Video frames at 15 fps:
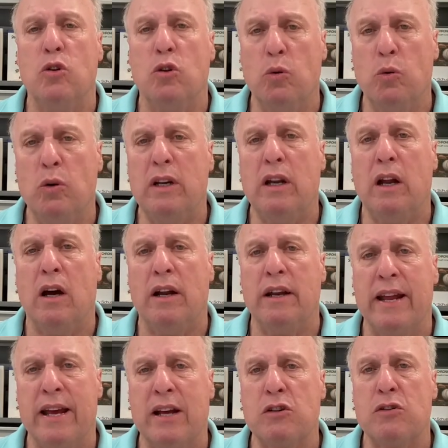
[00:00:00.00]
do it
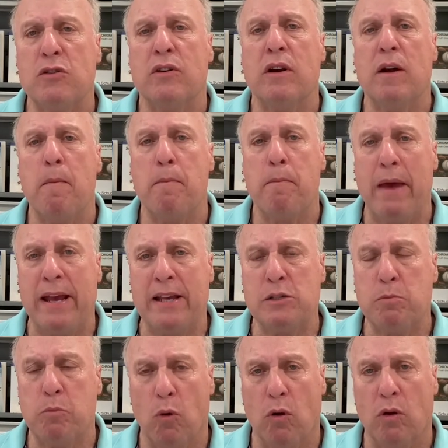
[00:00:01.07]
on extra
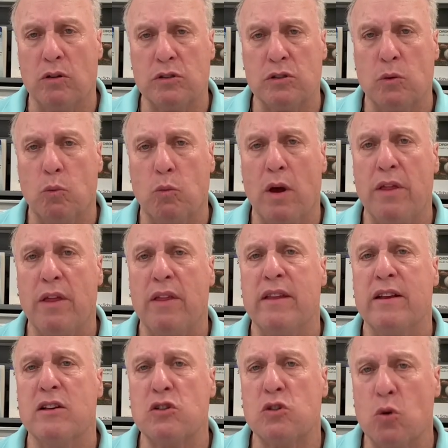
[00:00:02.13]
baseballs, whether
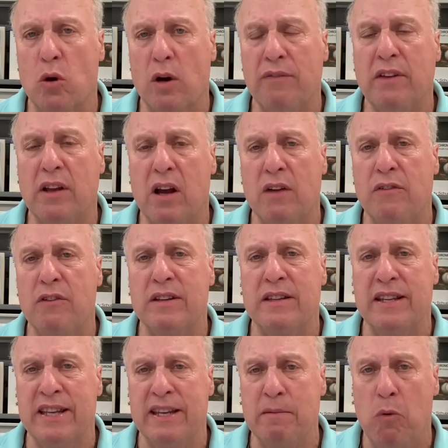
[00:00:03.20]
they're soft-covered
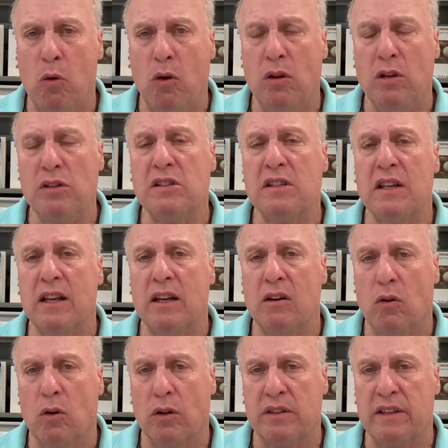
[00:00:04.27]
T-balls
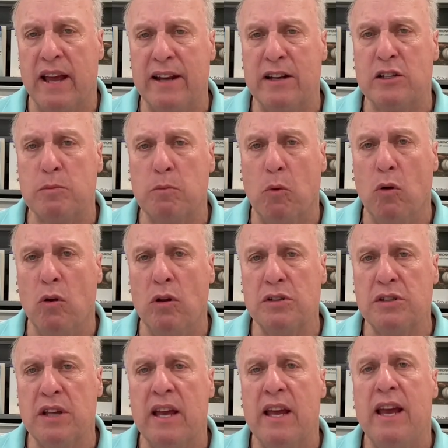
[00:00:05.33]
or tennis
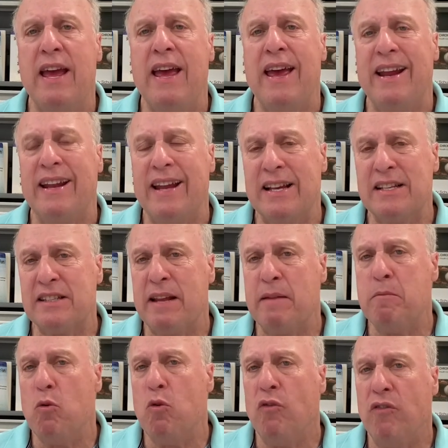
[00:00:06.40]
balls. And as they
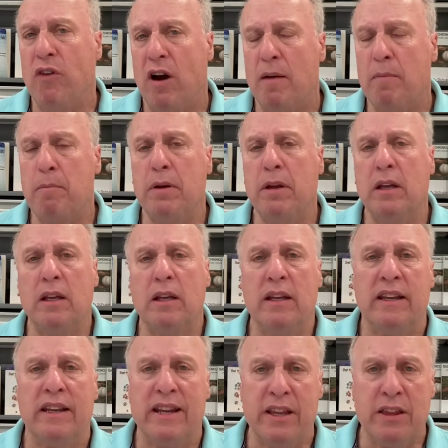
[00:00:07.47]
move up
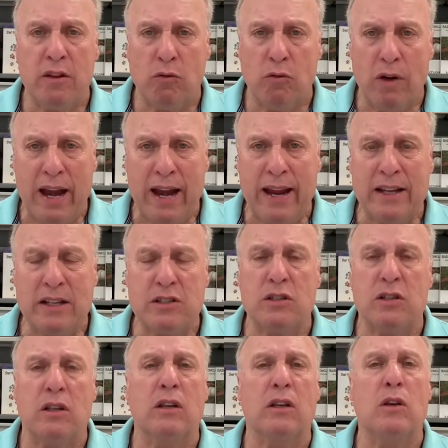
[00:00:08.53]
in the
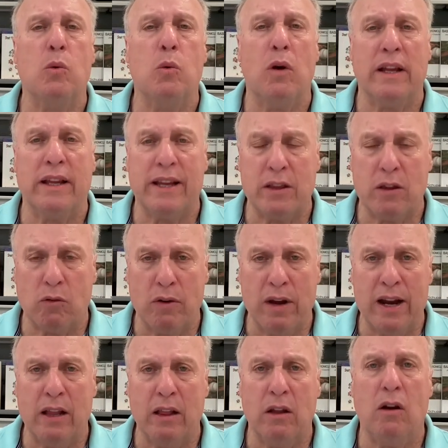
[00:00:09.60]
ranks, you want to get the
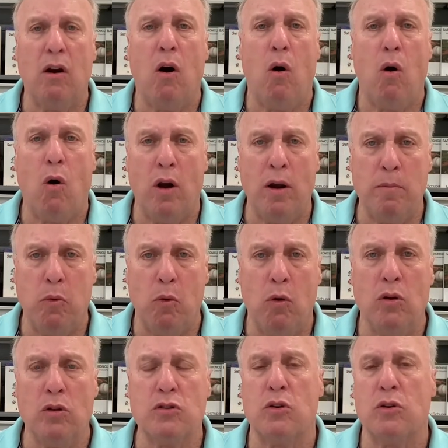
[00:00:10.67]
regular hard
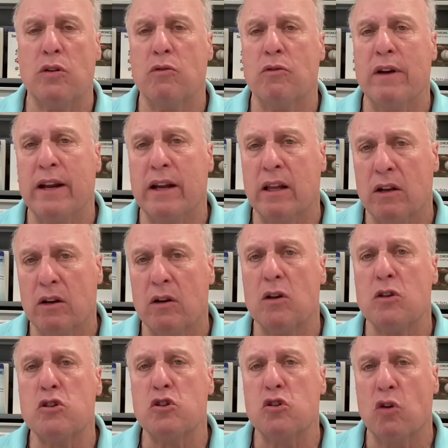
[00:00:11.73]
balls or the regular
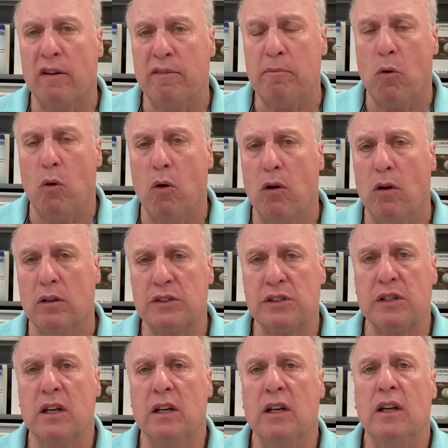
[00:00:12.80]
soft balls,